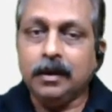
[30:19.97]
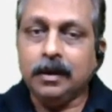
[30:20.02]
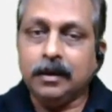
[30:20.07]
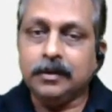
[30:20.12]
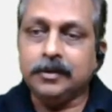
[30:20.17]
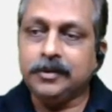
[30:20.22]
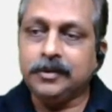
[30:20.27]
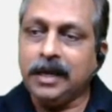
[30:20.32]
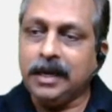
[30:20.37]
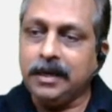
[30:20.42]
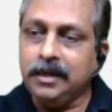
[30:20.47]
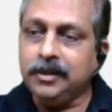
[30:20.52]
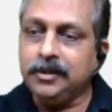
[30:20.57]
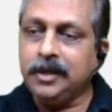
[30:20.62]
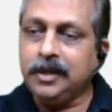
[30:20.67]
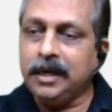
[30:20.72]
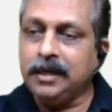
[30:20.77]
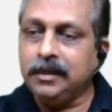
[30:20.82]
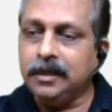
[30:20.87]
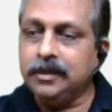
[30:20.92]
Second
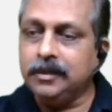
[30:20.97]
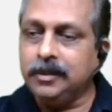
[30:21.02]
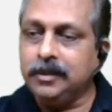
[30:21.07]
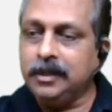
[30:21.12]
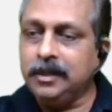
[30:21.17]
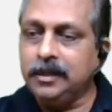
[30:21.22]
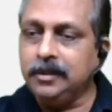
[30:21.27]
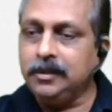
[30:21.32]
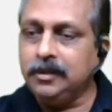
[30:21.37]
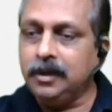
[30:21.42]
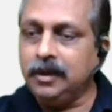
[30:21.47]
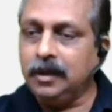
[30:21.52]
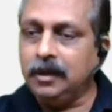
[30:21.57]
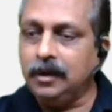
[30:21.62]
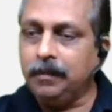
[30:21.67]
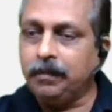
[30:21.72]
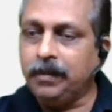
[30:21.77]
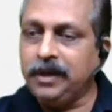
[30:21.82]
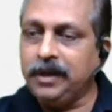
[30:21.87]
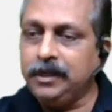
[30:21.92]
sentence is
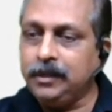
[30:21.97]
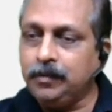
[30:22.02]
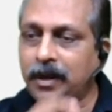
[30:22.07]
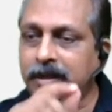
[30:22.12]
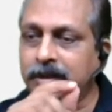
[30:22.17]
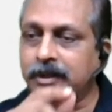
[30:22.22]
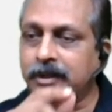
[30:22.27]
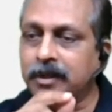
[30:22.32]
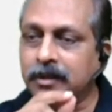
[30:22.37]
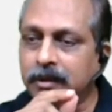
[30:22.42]
please mention